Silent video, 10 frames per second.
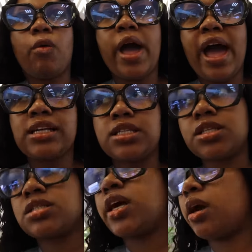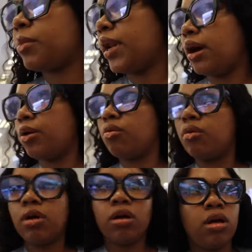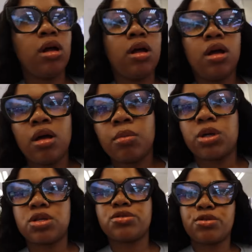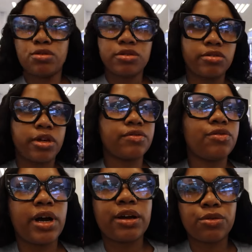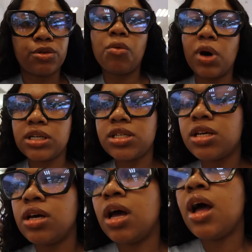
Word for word: We're at Dis-Chem now because Tolu's looking for I don't know what.